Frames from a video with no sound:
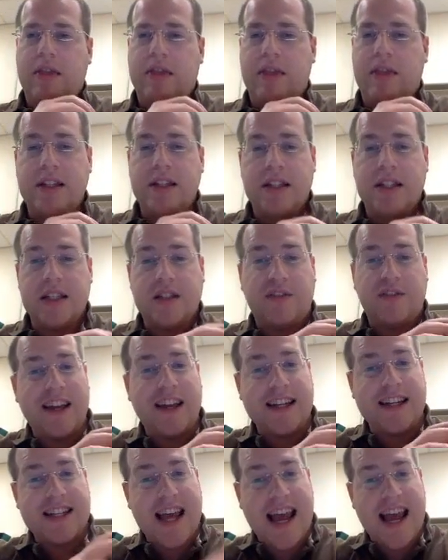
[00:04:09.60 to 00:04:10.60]
This is
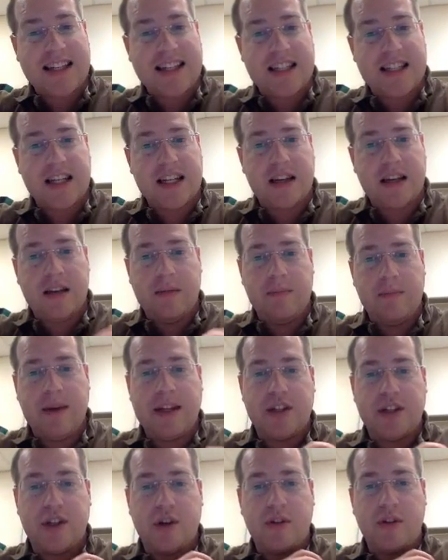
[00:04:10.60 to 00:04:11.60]
fantastic.
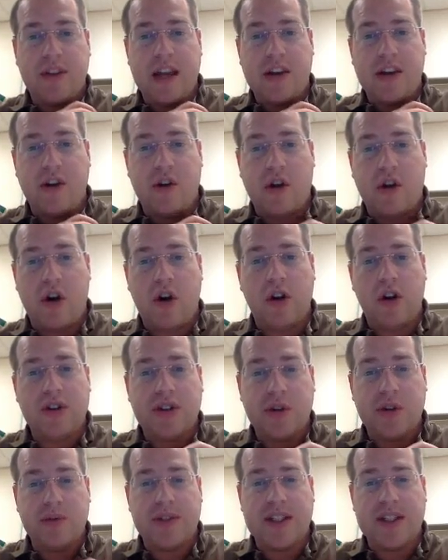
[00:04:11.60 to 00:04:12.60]
Make sure that you're
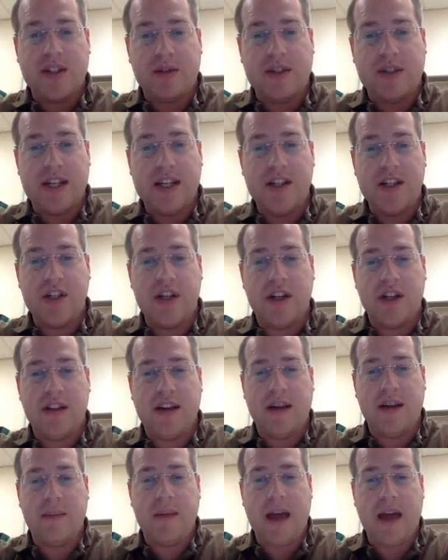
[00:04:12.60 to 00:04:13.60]
also still teaching
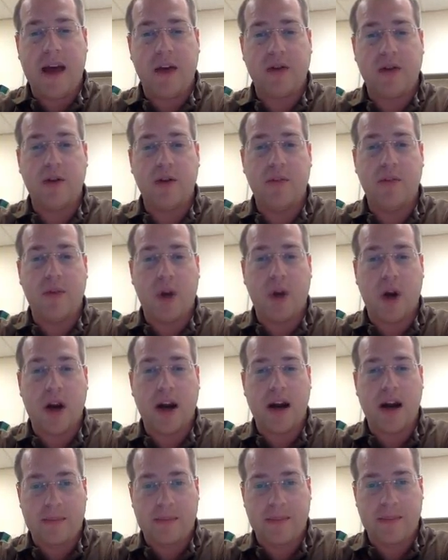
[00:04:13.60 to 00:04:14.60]
them how to mark
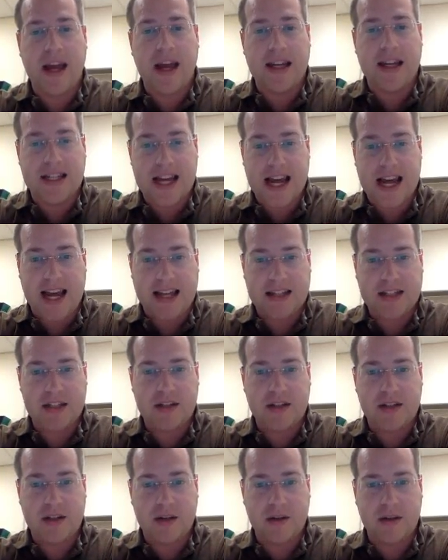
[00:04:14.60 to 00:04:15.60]
up a
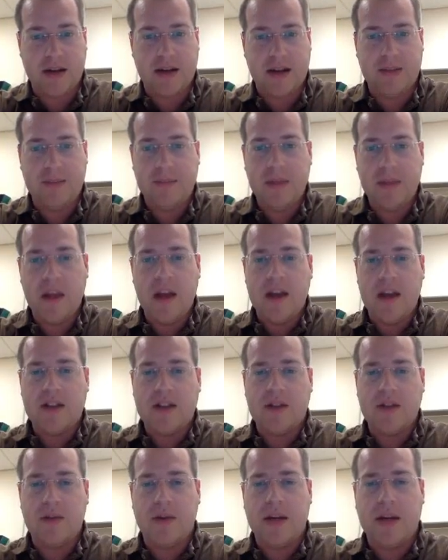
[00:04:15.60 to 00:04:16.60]
text, okay?
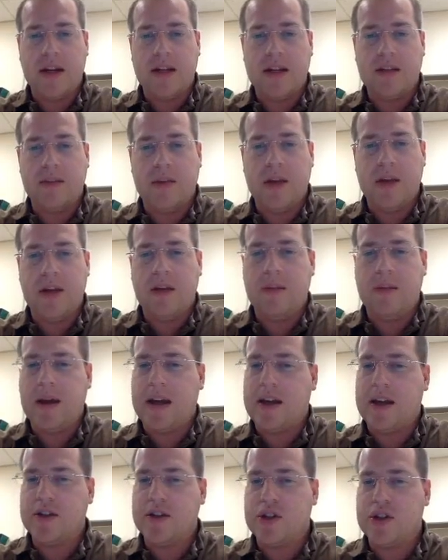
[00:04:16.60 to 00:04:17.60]
So we need to be
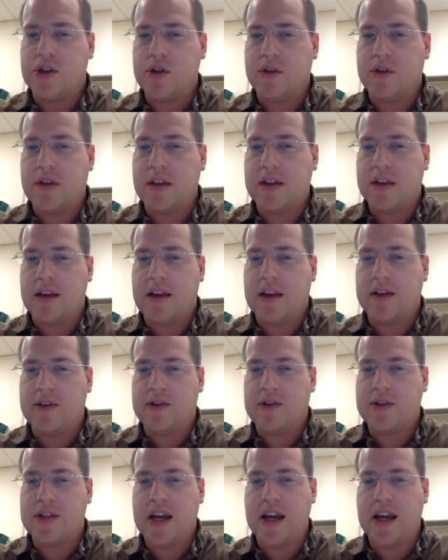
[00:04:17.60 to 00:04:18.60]
making sure that they
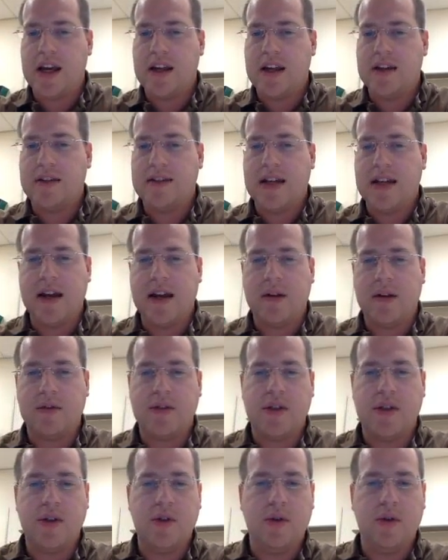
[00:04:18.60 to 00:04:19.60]
understand how
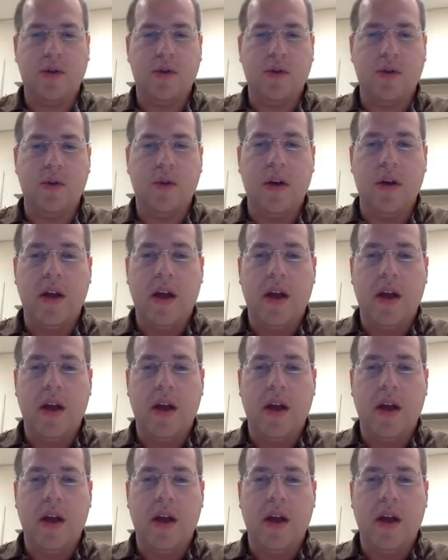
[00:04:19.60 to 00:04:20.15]
to